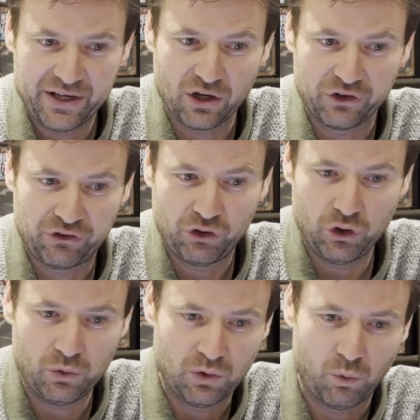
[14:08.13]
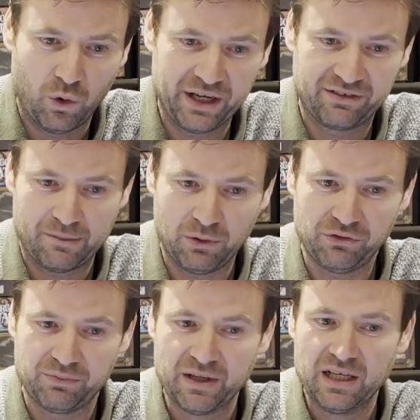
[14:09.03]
got 2 warning symbols,